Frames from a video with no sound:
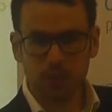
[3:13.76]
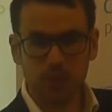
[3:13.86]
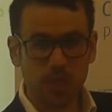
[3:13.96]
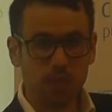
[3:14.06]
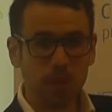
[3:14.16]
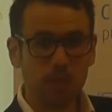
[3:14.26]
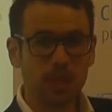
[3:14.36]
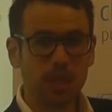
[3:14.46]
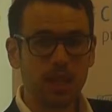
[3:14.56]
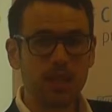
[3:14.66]
Some member
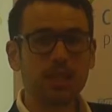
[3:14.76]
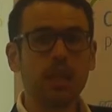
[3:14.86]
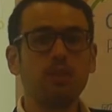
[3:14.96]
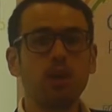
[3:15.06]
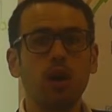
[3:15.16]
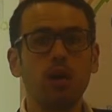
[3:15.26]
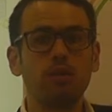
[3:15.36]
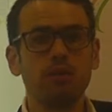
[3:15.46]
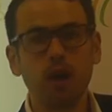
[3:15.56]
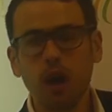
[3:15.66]
states, they've
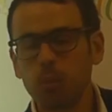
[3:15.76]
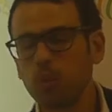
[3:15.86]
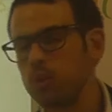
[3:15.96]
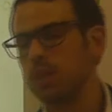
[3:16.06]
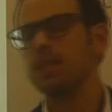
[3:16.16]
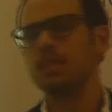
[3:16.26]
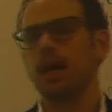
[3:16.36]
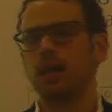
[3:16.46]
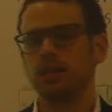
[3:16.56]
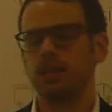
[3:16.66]
got far more
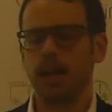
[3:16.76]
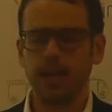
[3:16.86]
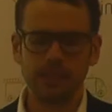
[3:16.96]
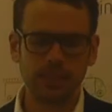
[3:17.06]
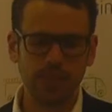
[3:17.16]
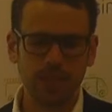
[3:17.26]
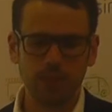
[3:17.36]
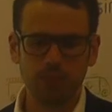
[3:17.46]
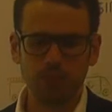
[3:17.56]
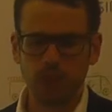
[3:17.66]
detail and
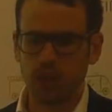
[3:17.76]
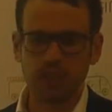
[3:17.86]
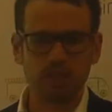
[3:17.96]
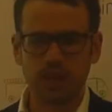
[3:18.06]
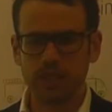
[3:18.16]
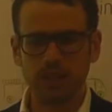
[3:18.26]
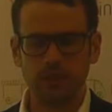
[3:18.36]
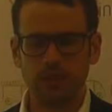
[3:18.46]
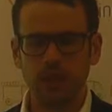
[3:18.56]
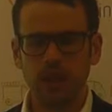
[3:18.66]

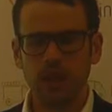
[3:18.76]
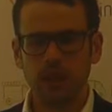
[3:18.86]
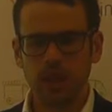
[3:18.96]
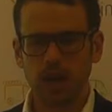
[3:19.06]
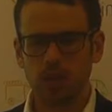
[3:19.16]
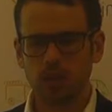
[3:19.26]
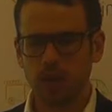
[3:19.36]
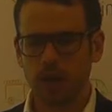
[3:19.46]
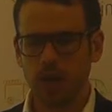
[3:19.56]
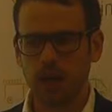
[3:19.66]
interactive type
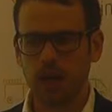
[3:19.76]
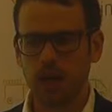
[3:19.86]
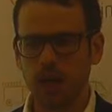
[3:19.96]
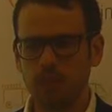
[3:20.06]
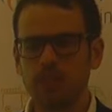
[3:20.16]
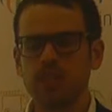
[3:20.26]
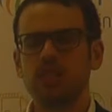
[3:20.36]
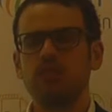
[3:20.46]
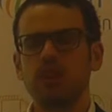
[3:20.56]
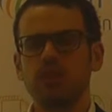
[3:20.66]

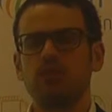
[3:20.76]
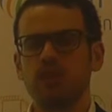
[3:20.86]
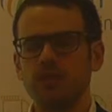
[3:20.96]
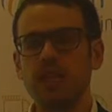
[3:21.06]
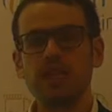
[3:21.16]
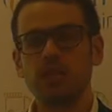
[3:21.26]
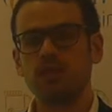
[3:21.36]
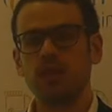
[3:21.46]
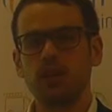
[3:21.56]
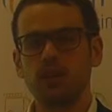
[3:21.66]
emissions inventories for each of the
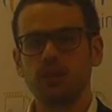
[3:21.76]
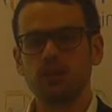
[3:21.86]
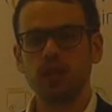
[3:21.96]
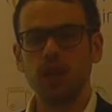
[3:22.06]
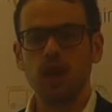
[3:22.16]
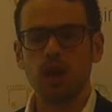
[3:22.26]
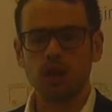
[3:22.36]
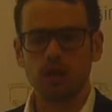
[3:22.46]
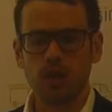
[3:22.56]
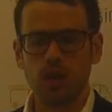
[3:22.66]
vehicles.
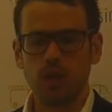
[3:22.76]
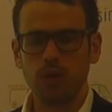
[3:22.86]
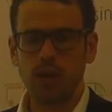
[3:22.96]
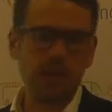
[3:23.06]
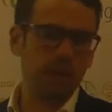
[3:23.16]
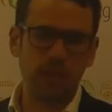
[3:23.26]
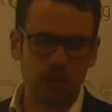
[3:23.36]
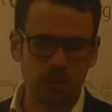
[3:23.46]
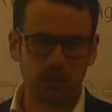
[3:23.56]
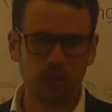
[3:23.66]
So, I mean,
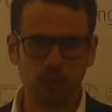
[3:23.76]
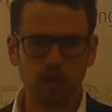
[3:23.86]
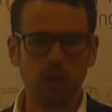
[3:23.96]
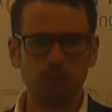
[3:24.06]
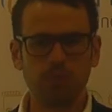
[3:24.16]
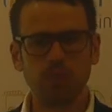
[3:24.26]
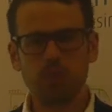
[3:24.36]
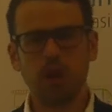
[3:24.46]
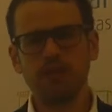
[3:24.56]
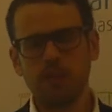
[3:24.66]
even if you're not
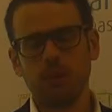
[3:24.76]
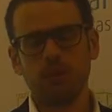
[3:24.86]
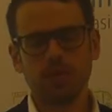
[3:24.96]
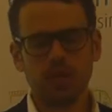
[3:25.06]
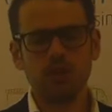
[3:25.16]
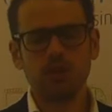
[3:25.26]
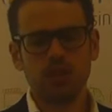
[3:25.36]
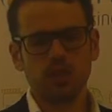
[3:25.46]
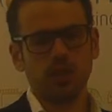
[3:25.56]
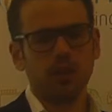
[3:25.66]
part of that member state, you can
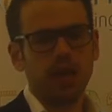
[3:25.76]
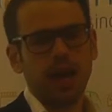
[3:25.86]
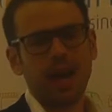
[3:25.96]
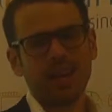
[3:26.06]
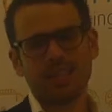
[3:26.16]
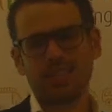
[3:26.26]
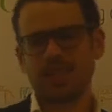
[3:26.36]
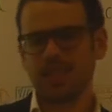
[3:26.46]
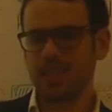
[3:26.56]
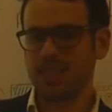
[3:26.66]
still access
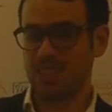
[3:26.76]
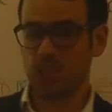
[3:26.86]
that data.